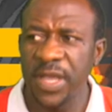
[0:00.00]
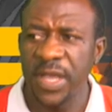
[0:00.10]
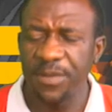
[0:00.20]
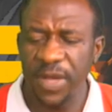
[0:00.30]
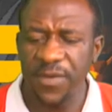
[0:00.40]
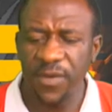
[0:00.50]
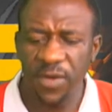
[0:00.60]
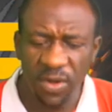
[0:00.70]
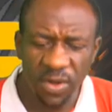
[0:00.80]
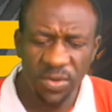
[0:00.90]
But for
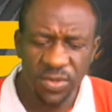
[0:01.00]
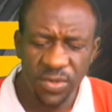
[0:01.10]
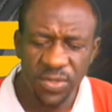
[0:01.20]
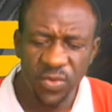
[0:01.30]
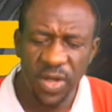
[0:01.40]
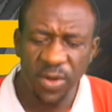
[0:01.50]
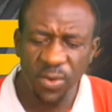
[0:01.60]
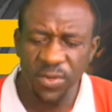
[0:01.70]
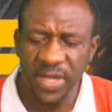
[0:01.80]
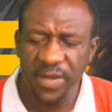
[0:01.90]
all those who are
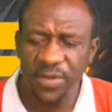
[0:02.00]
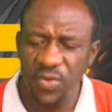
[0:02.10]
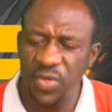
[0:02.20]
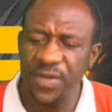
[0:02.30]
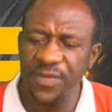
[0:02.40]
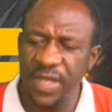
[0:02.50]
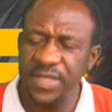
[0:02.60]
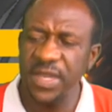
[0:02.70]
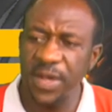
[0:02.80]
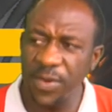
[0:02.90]
older, 12 years
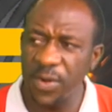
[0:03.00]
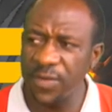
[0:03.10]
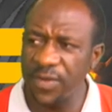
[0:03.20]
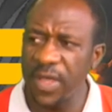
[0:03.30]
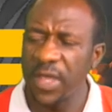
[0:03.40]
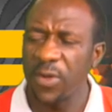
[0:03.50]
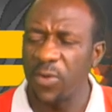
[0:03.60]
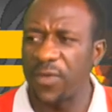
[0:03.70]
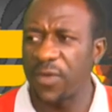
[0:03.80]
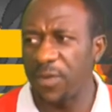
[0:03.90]
and above,
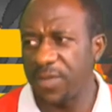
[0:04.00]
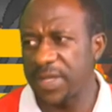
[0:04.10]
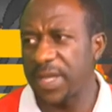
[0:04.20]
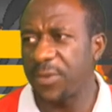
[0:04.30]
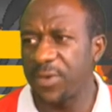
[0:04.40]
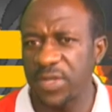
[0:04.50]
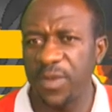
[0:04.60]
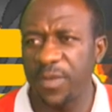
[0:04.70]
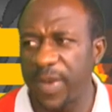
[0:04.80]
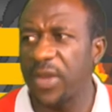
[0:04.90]
we've completed it with some
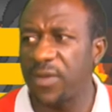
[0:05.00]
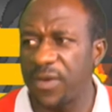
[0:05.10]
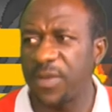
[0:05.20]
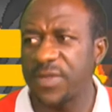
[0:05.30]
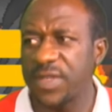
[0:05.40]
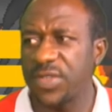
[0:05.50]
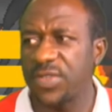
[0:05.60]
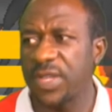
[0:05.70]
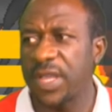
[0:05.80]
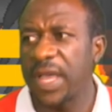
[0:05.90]
minor form of surgery,
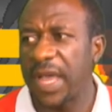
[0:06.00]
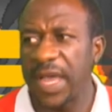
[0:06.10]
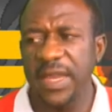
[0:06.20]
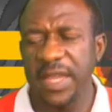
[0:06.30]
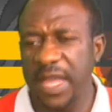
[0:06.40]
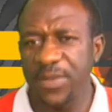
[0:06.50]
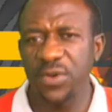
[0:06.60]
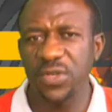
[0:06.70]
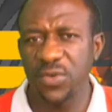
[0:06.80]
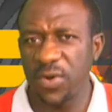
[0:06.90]
and they are able
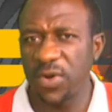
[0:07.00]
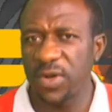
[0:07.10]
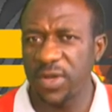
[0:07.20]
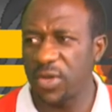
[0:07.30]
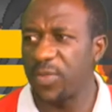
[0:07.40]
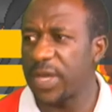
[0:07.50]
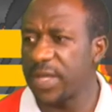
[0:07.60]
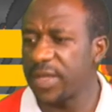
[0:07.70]
to walk normally.